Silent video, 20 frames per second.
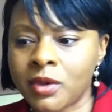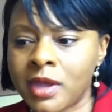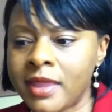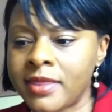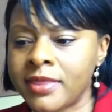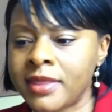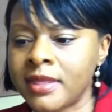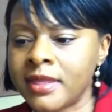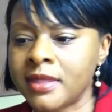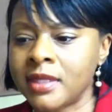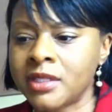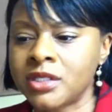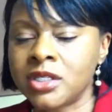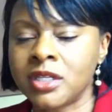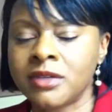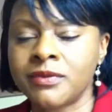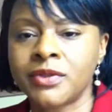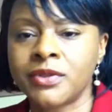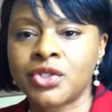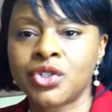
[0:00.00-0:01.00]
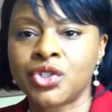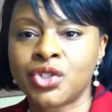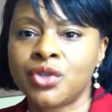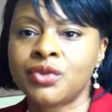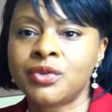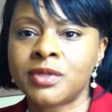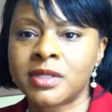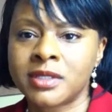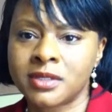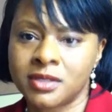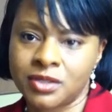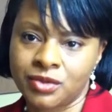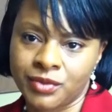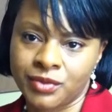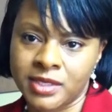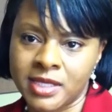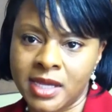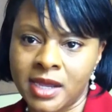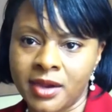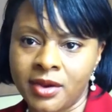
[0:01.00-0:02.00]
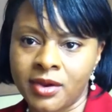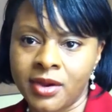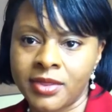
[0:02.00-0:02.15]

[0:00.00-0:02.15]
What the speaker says: I think the chief is choosing to retire.